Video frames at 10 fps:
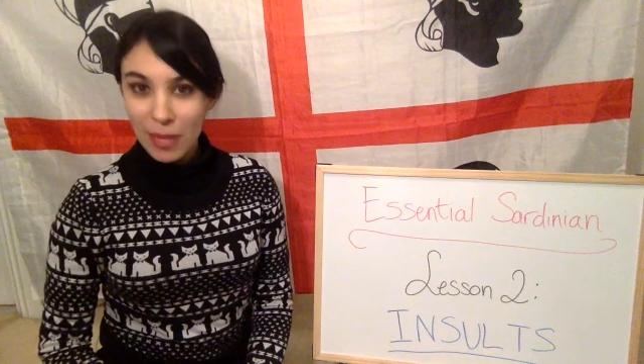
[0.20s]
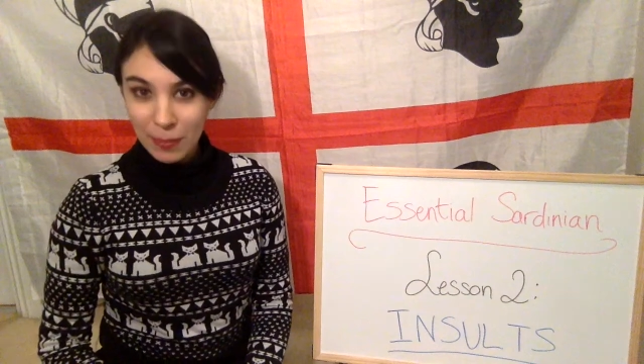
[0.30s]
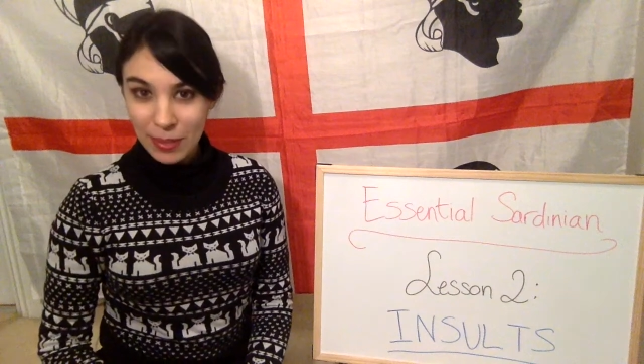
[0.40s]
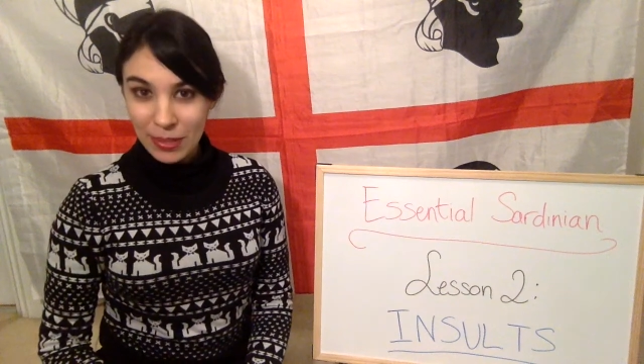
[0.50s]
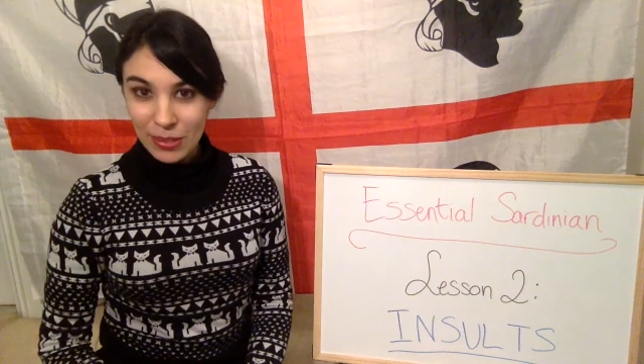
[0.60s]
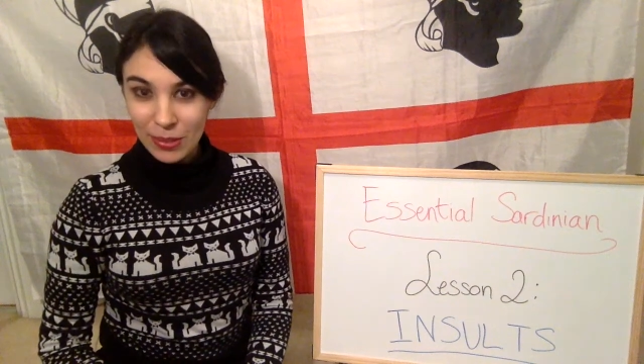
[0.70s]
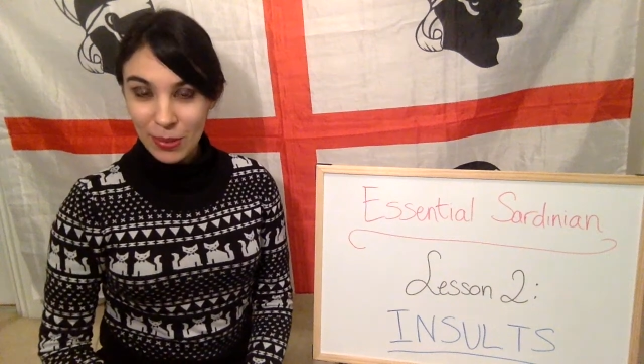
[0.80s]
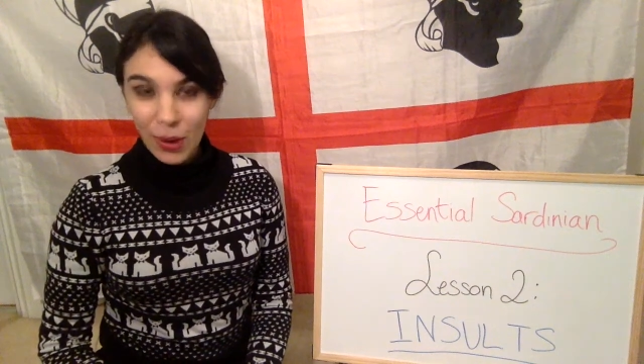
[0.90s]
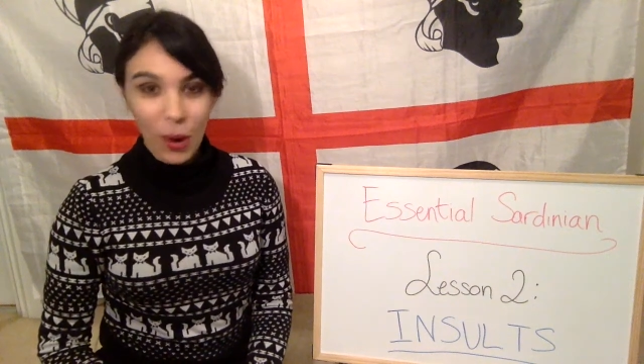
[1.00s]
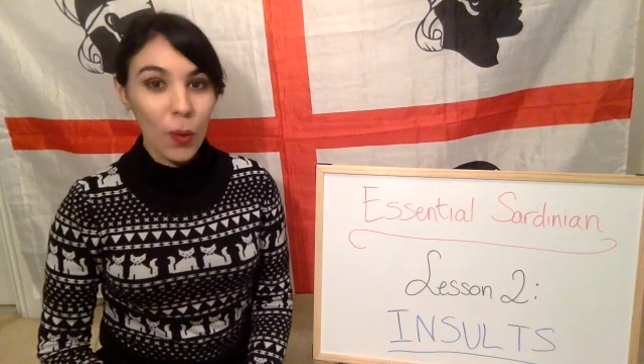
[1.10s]
Benvenuto!
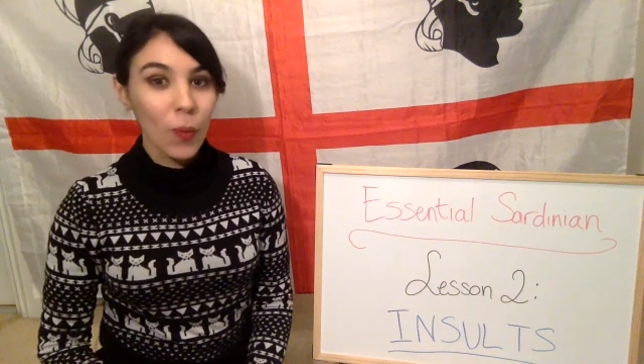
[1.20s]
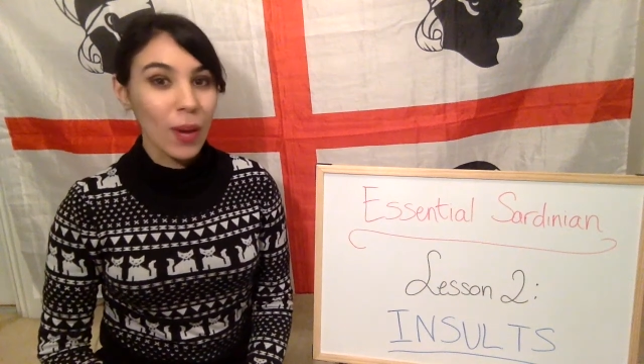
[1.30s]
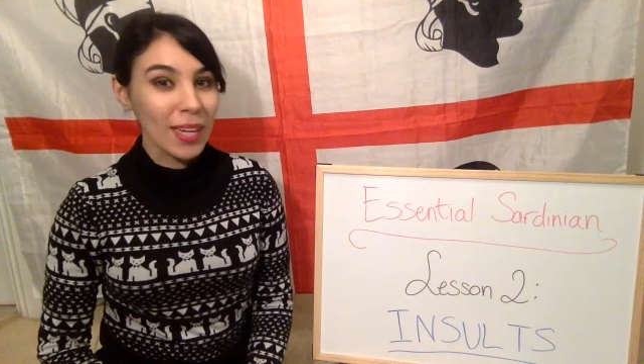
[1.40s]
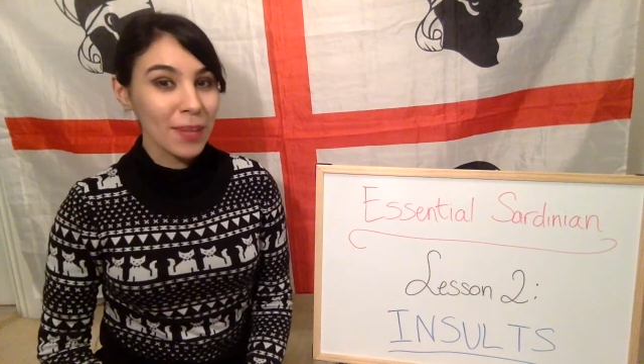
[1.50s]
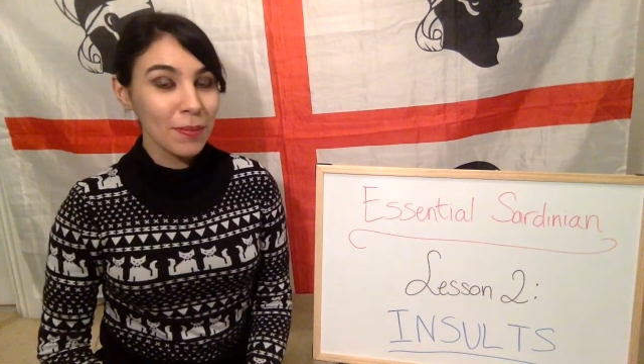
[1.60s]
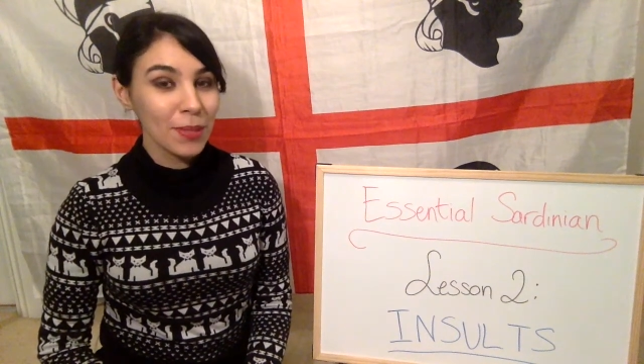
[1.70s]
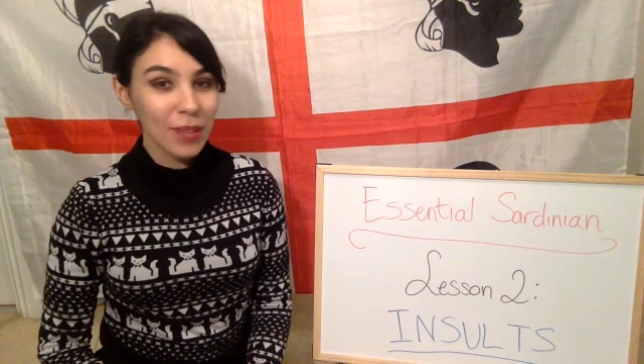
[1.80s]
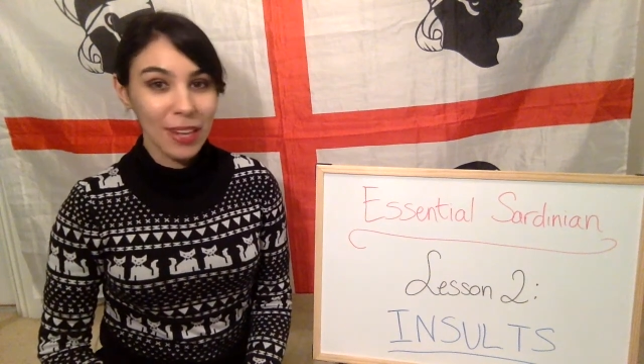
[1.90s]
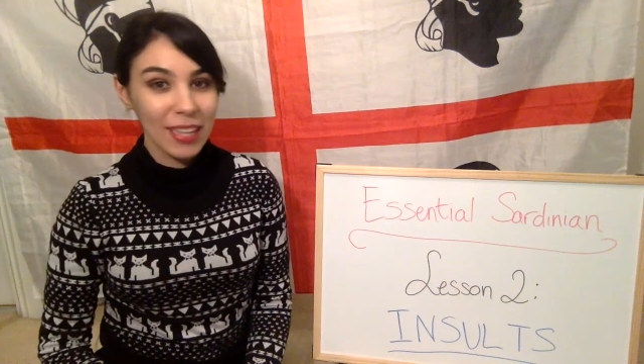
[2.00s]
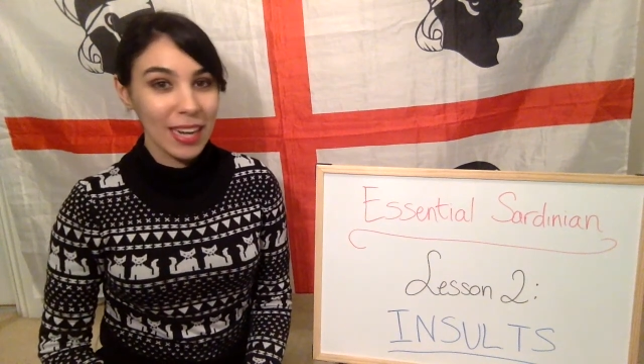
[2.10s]
Welcome to
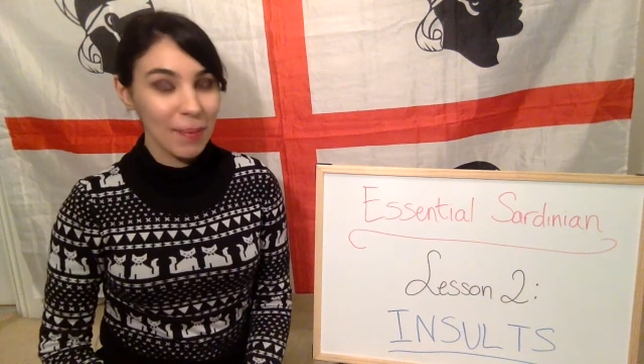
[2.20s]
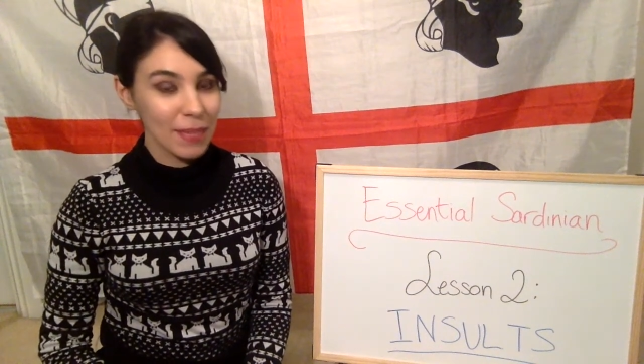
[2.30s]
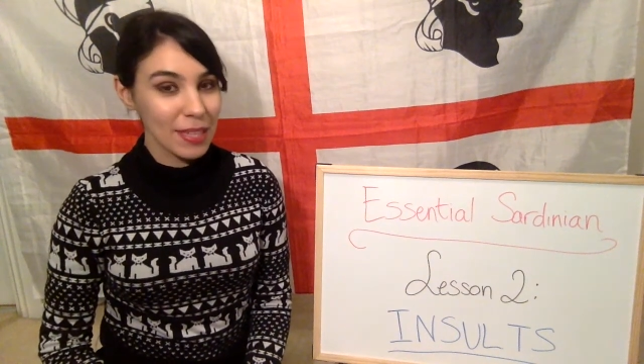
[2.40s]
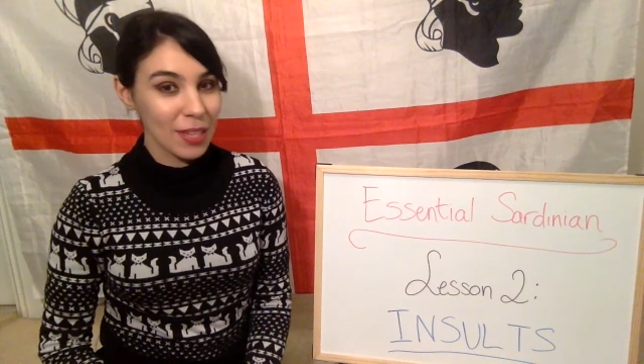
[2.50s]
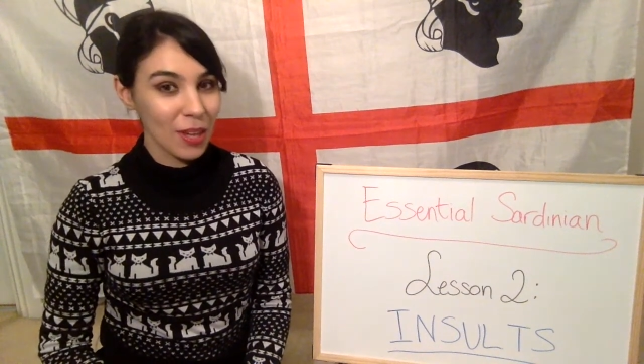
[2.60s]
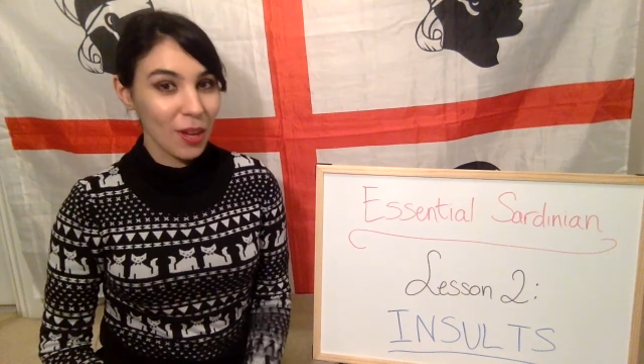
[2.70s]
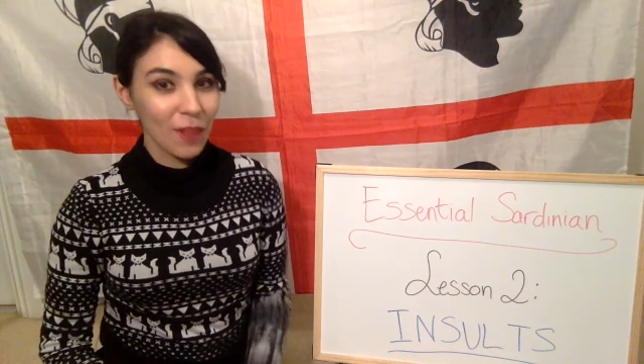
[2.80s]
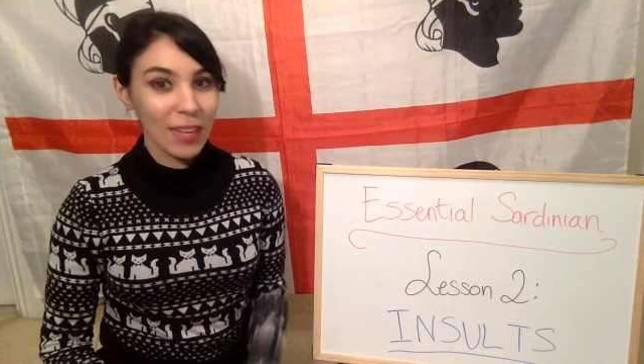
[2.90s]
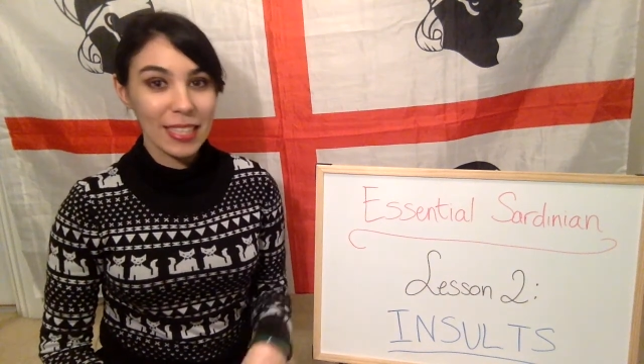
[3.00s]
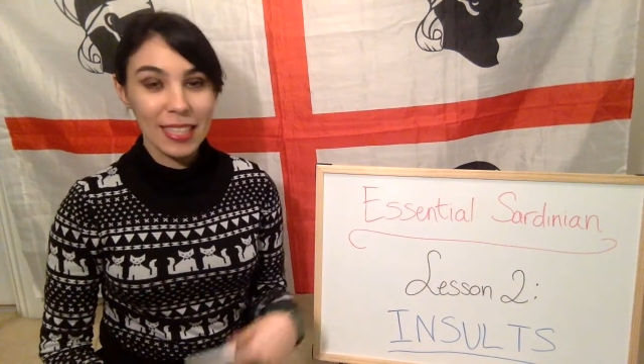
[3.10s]
another episode
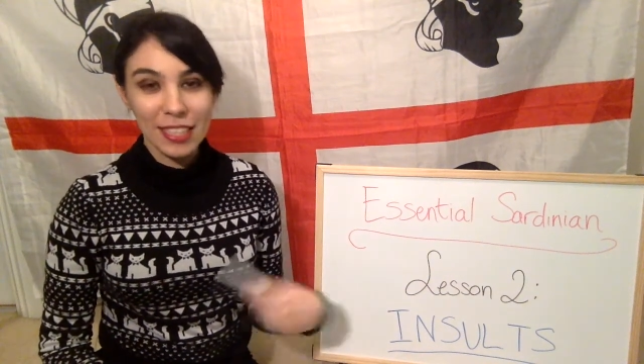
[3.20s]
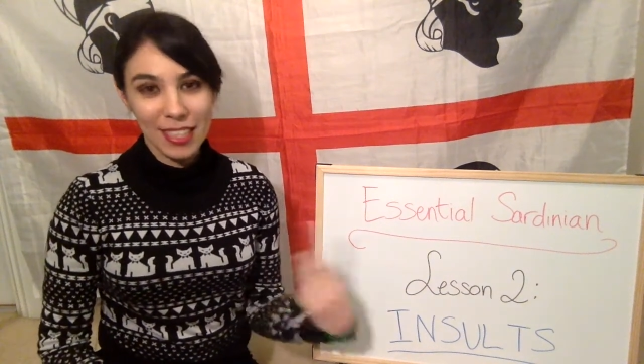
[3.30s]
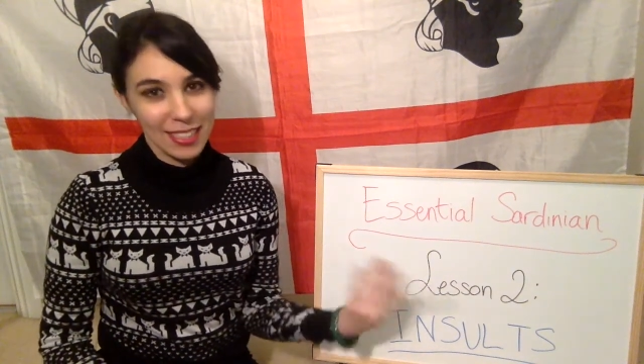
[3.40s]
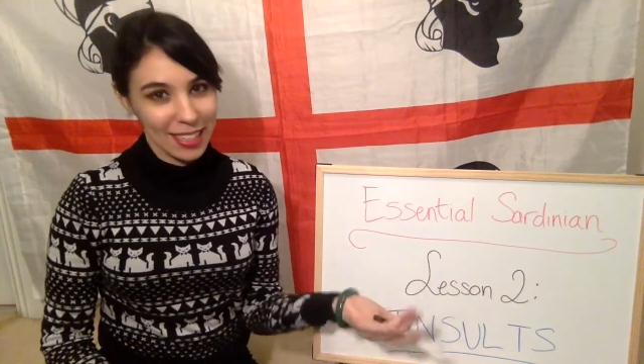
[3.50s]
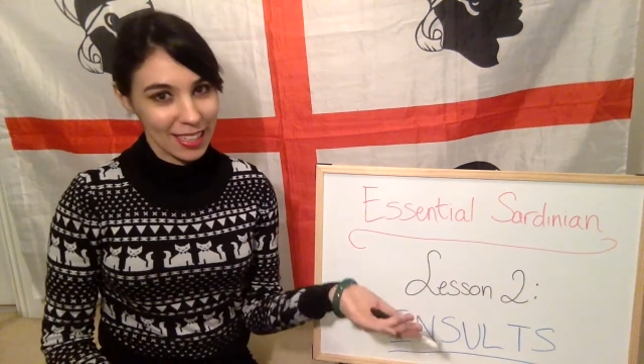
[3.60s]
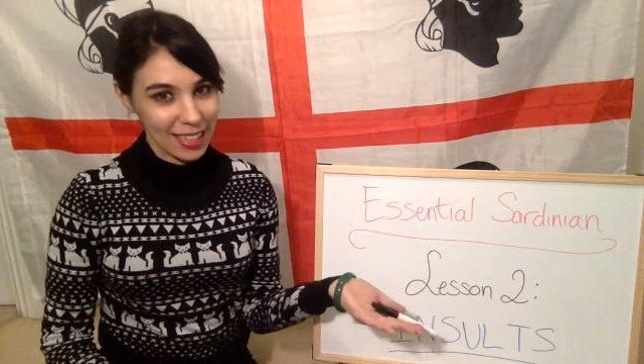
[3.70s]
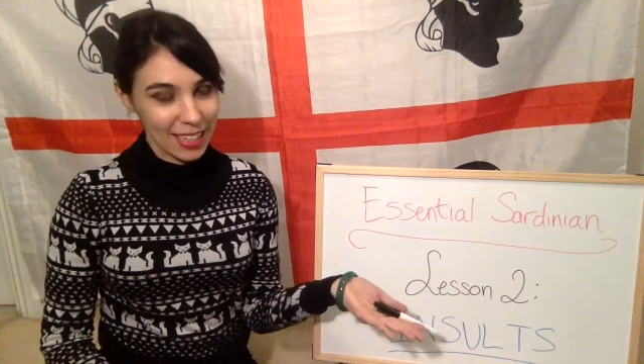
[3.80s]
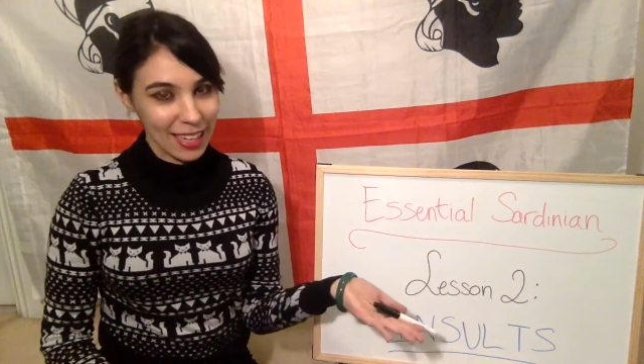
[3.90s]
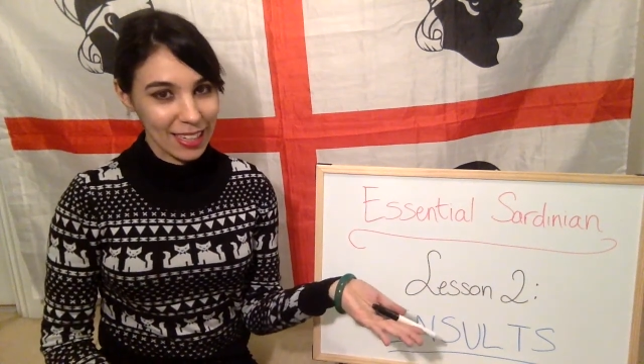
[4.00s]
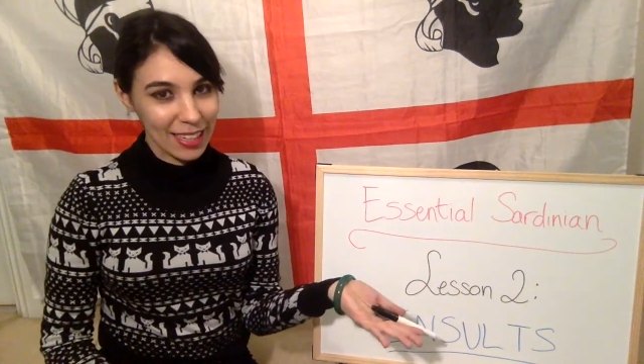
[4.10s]
of Essential
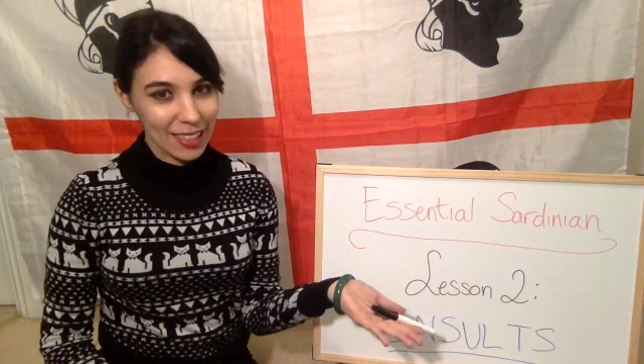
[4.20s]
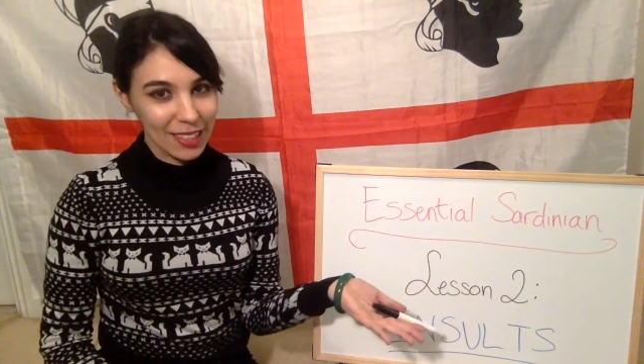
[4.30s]
Sardinian,